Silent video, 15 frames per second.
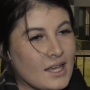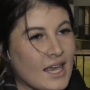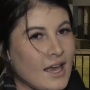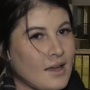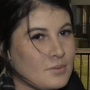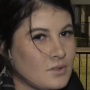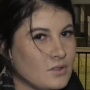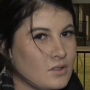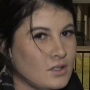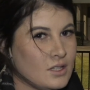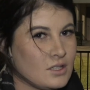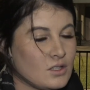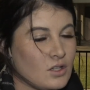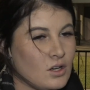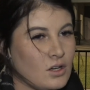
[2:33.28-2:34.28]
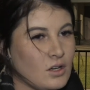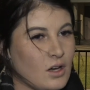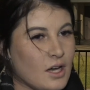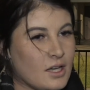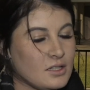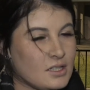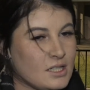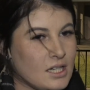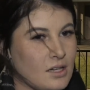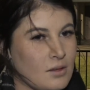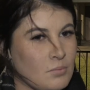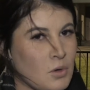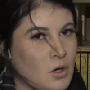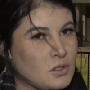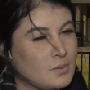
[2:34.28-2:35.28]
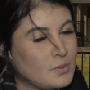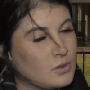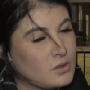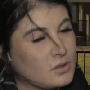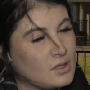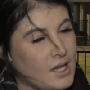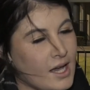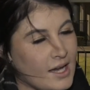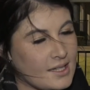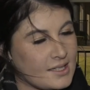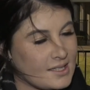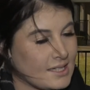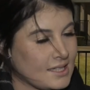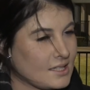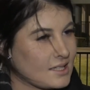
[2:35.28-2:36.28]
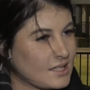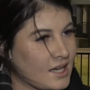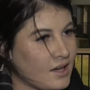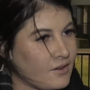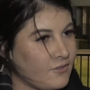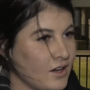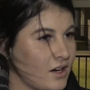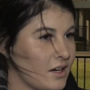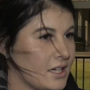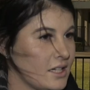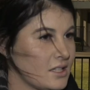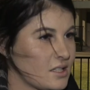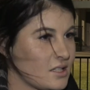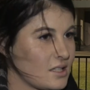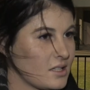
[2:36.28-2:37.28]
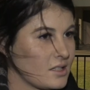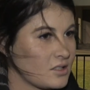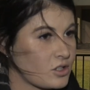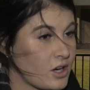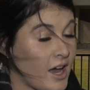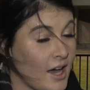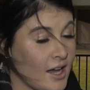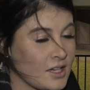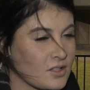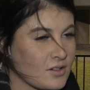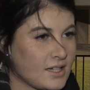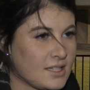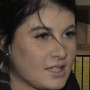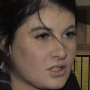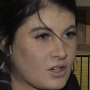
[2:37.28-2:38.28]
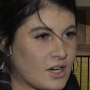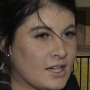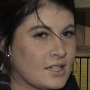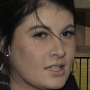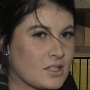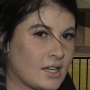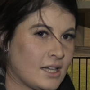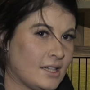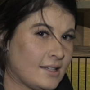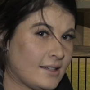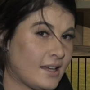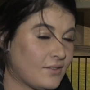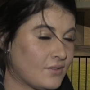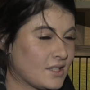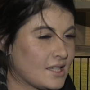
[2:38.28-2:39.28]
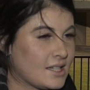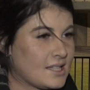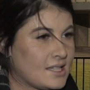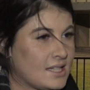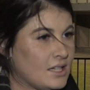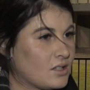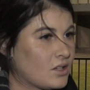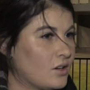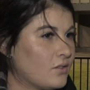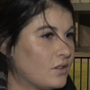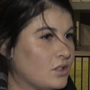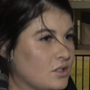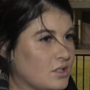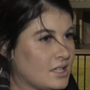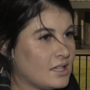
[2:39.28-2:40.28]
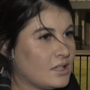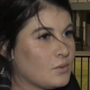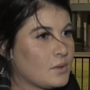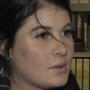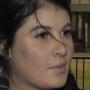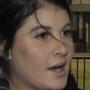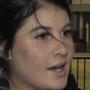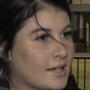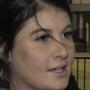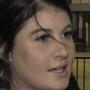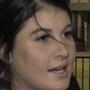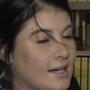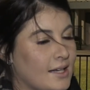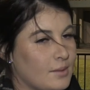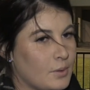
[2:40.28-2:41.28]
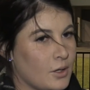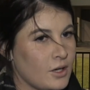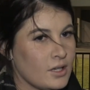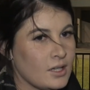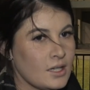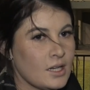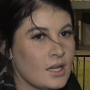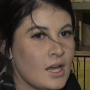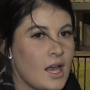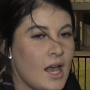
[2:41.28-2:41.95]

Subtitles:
Yeah, absolutely. So I did a multiple stints at various harness racing trainers. I even did a stint over in New Zealand with Mark and Natalie Purden.